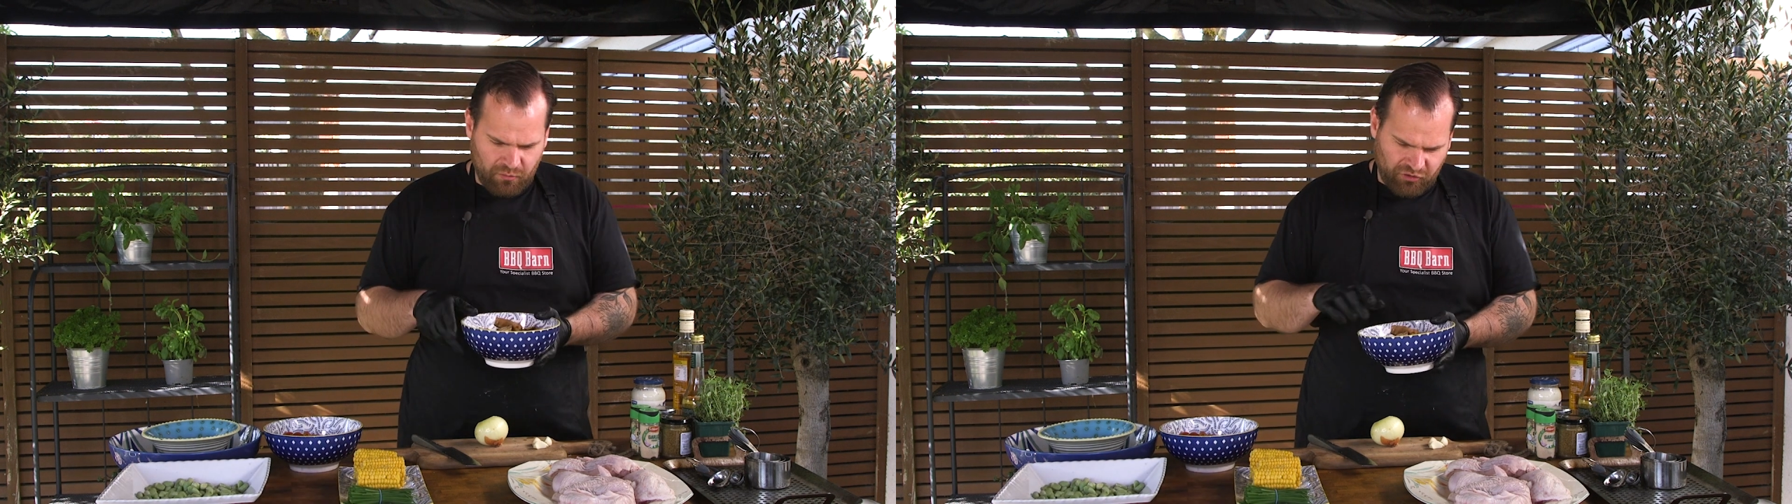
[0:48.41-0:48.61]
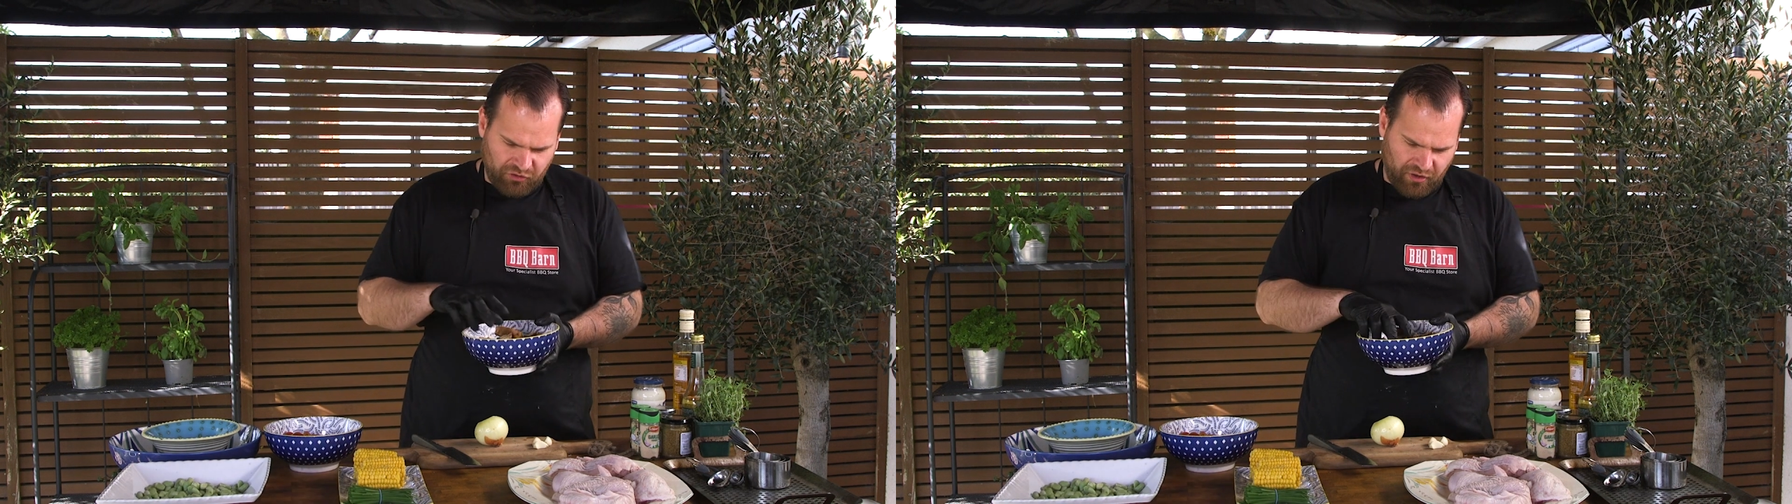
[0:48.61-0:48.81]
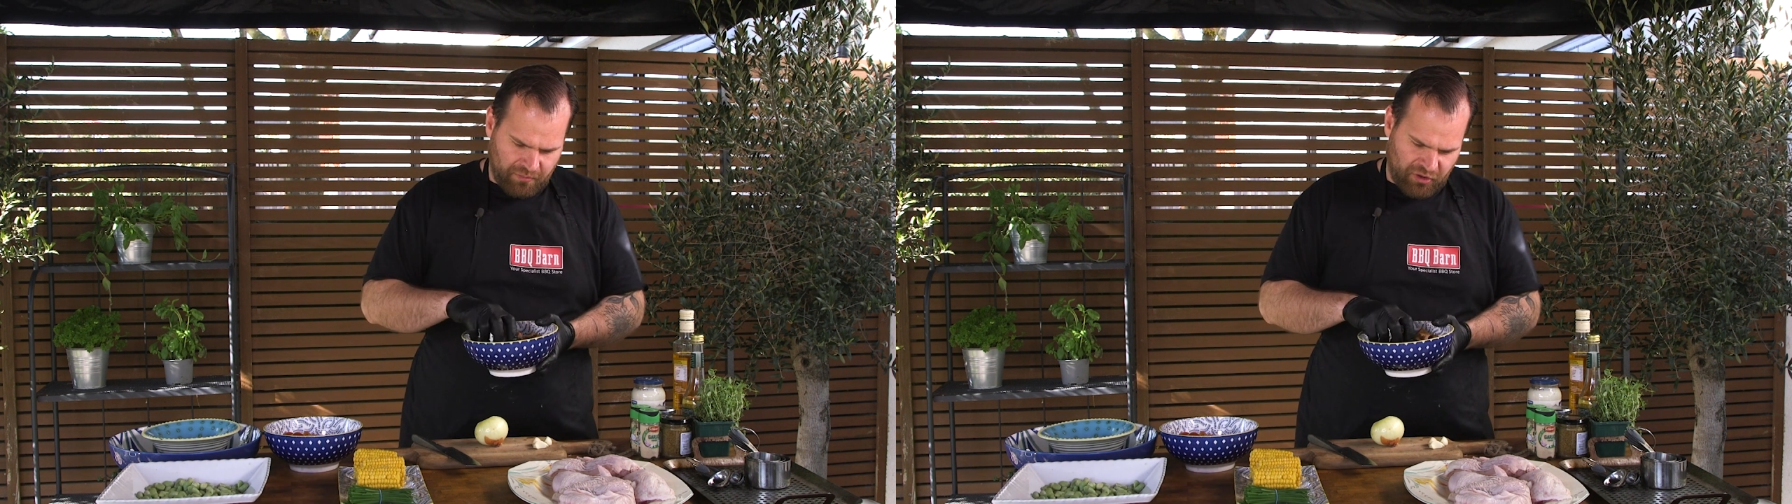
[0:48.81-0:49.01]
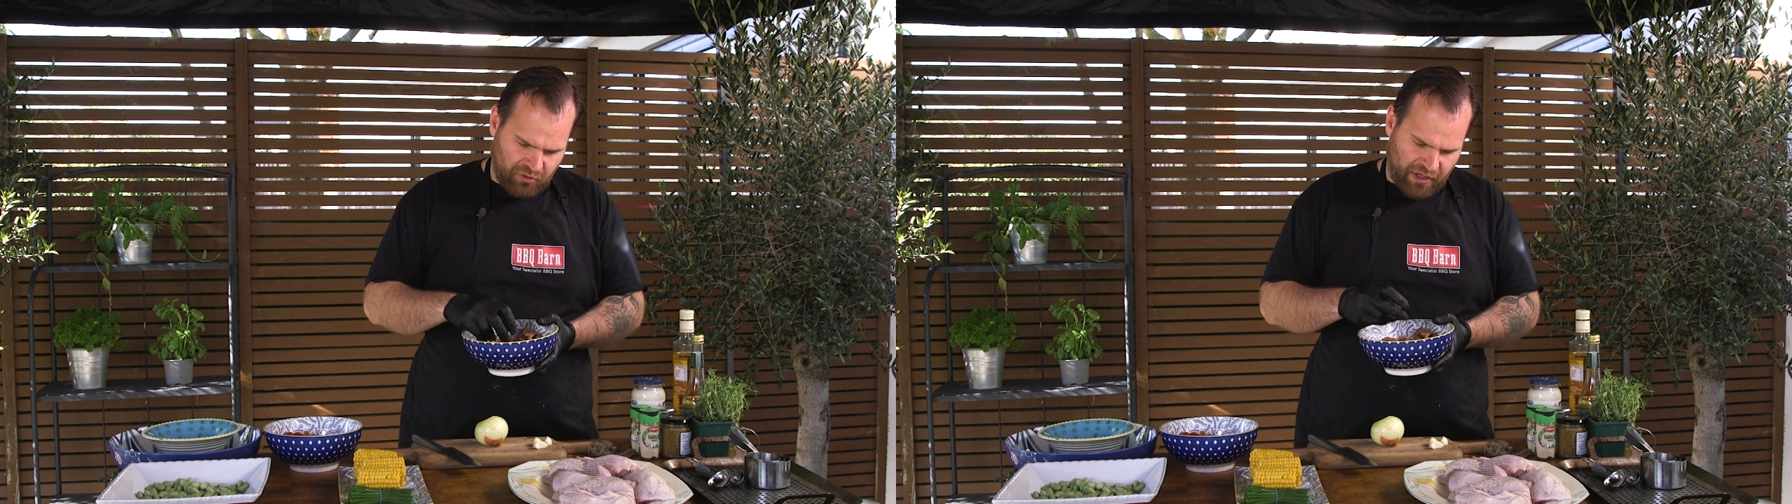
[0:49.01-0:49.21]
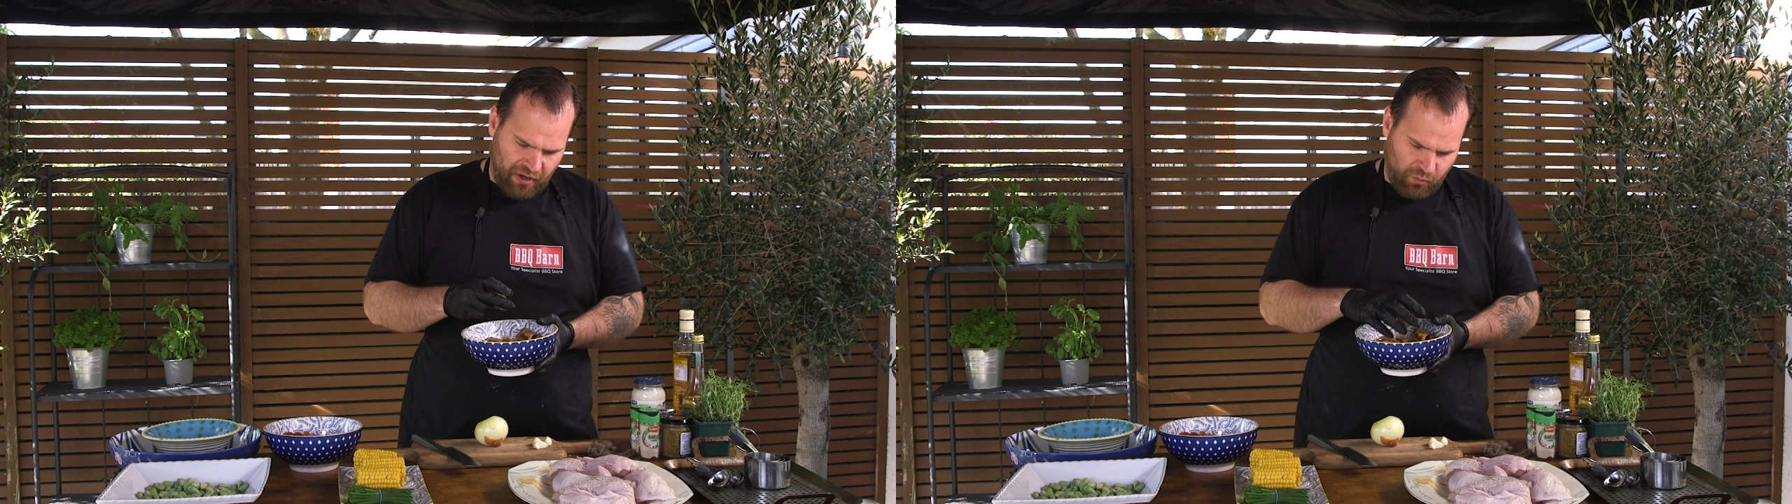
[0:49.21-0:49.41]
just going to be
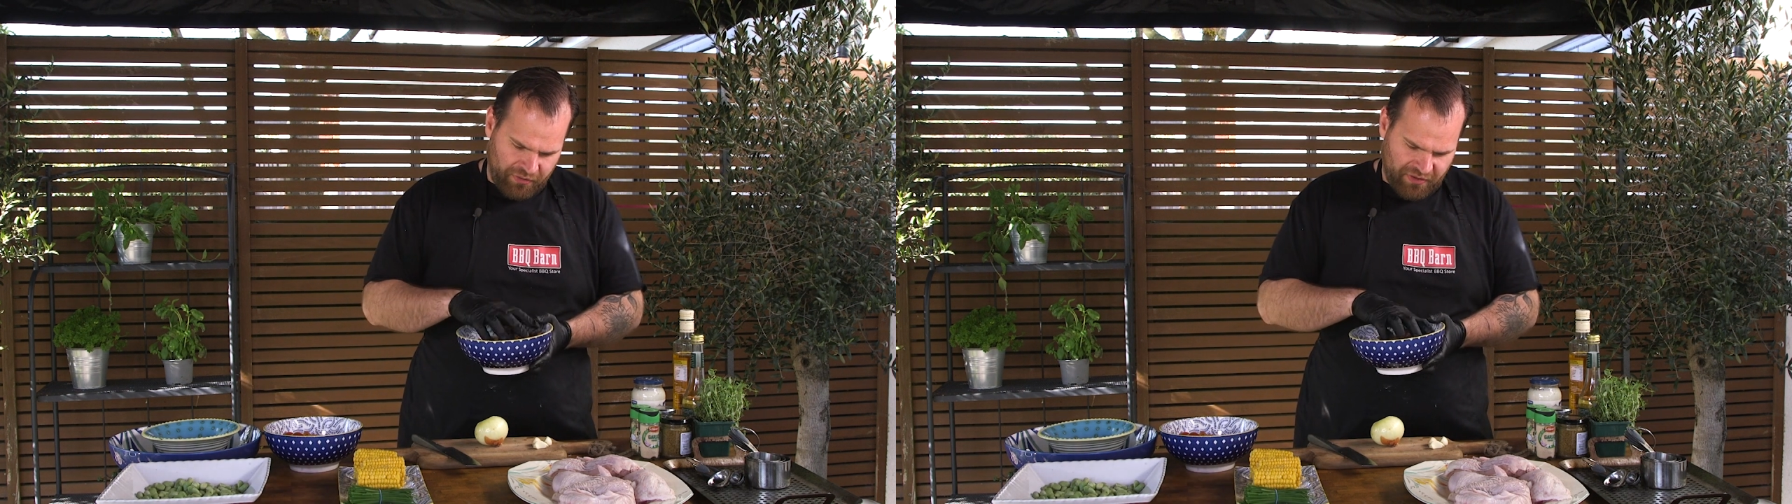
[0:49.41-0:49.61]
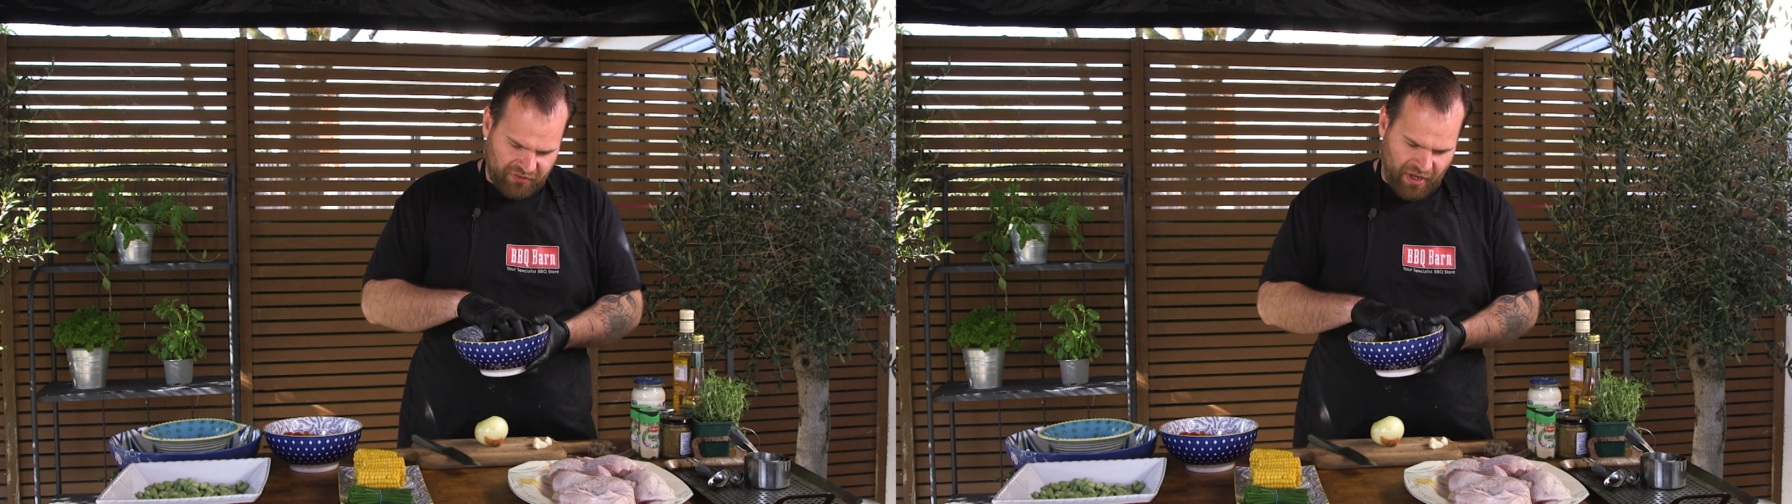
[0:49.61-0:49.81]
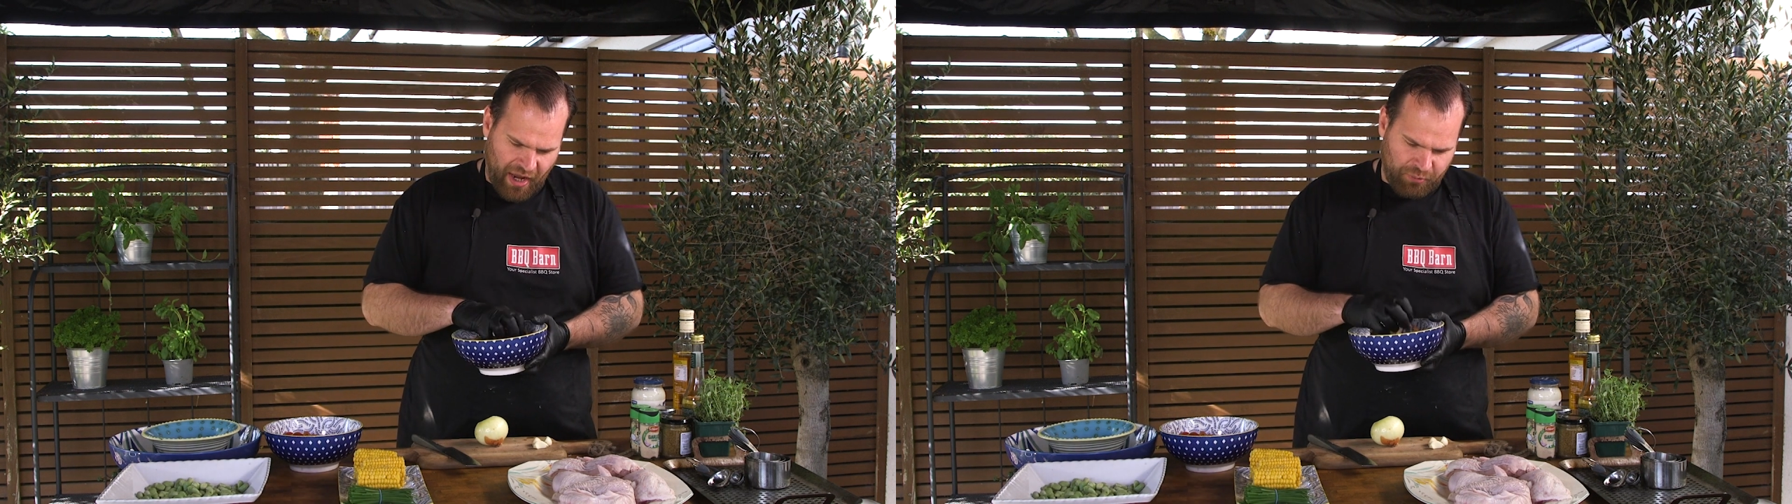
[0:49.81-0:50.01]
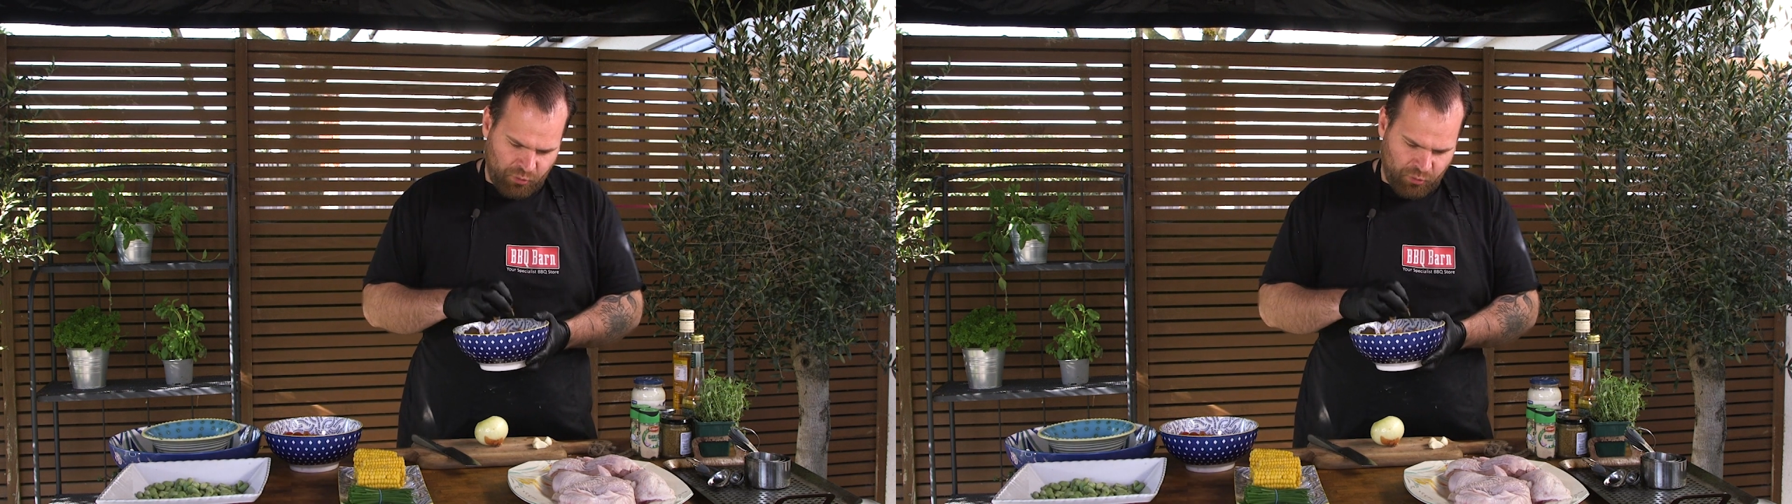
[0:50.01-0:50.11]
doing it with these apple